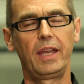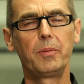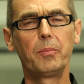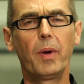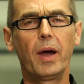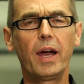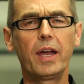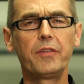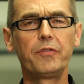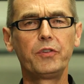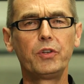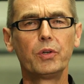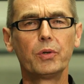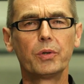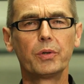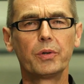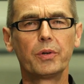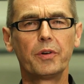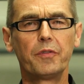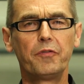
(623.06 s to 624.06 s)
In my
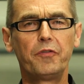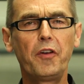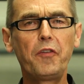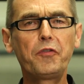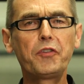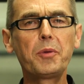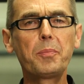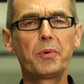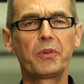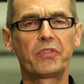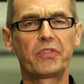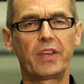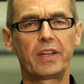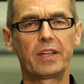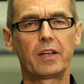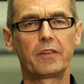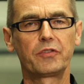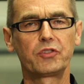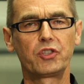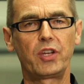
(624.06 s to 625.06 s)
view,
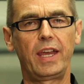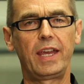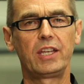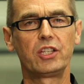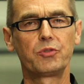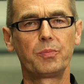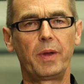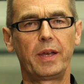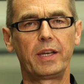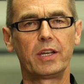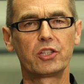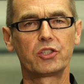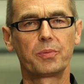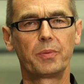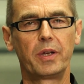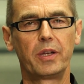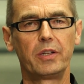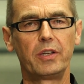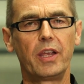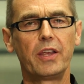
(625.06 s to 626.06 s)
50% of change
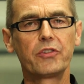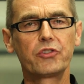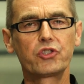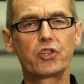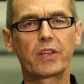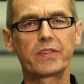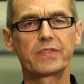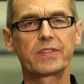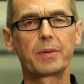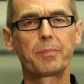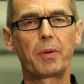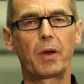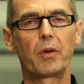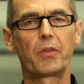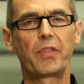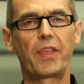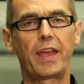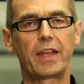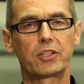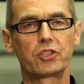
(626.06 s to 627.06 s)
management is just
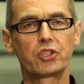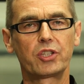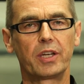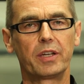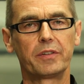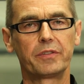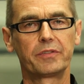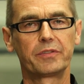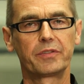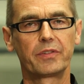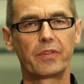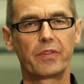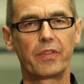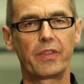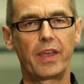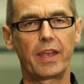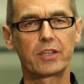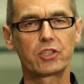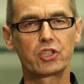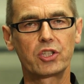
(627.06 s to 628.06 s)
about that shift.
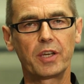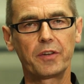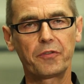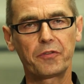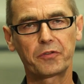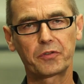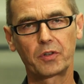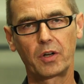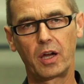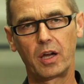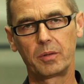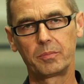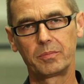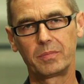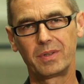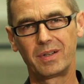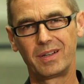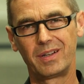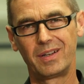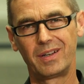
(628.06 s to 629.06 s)
That shift
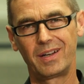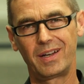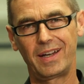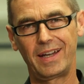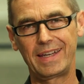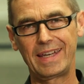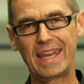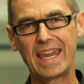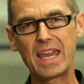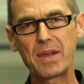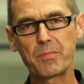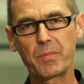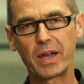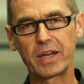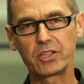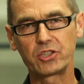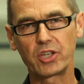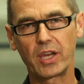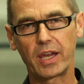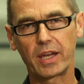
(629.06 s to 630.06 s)
from I am
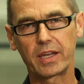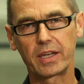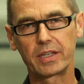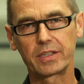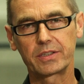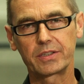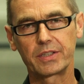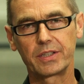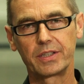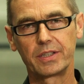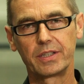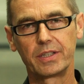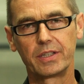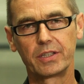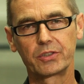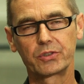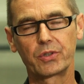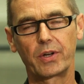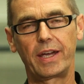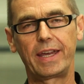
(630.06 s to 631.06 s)
my jacket
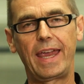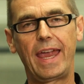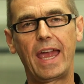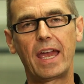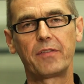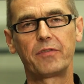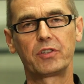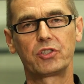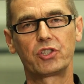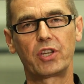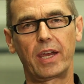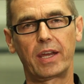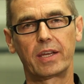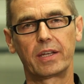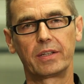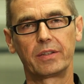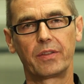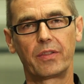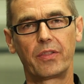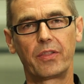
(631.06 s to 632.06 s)
to I have a
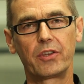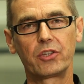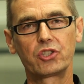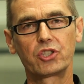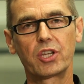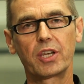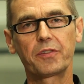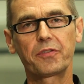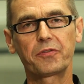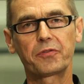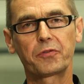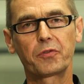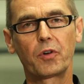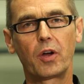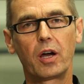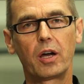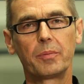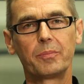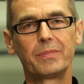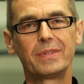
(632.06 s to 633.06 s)
jacket. The shift
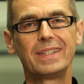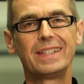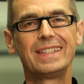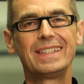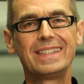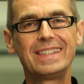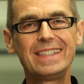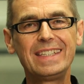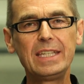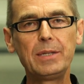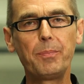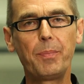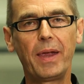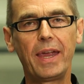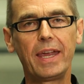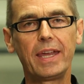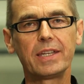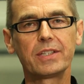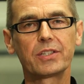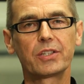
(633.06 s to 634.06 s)
from
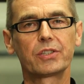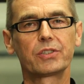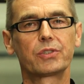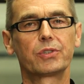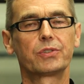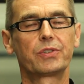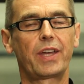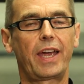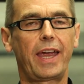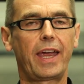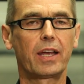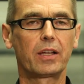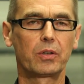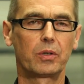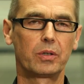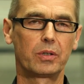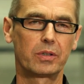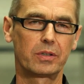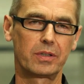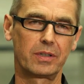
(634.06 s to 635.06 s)
debate to
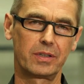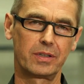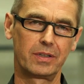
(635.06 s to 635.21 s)
dialogue.